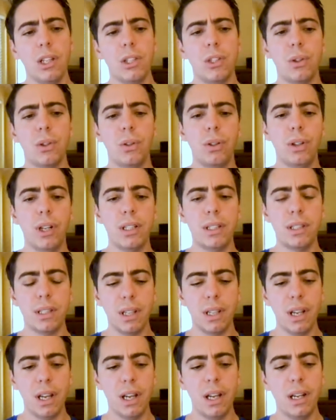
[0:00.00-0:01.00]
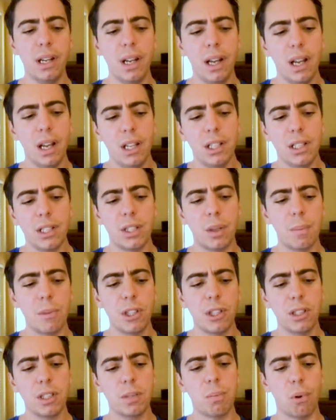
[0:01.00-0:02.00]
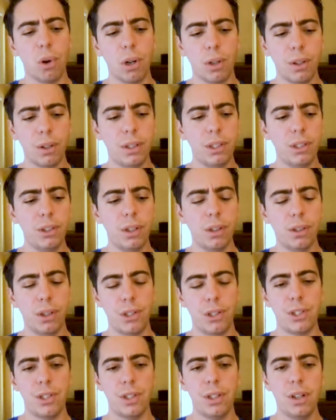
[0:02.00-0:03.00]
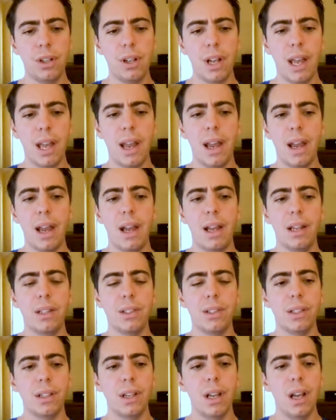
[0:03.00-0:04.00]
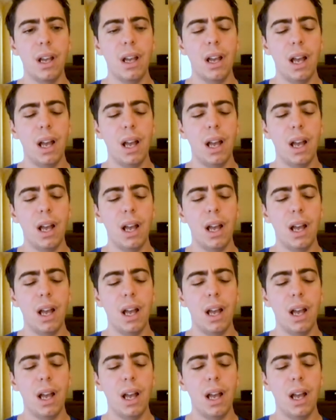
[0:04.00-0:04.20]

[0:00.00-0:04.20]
So let's say something is broken in your cluster and